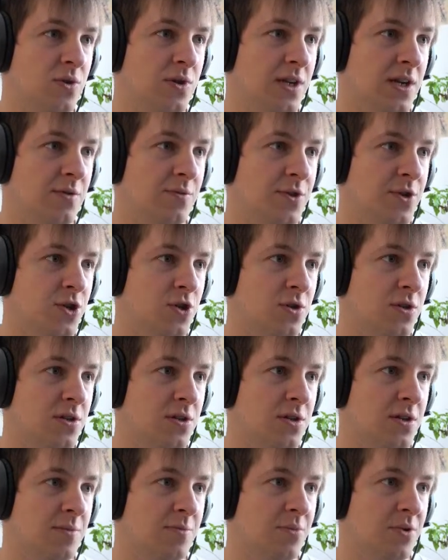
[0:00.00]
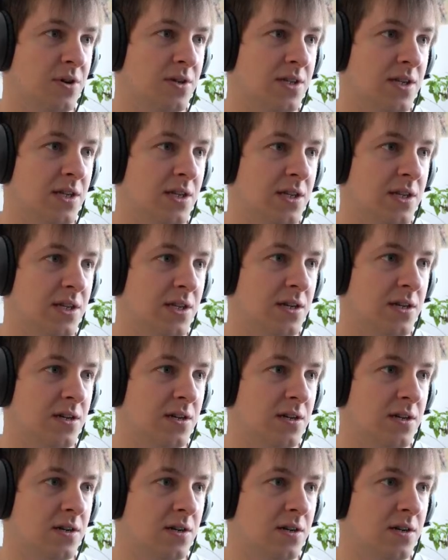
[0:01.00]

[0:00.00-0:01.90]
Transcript: that we should deposit here?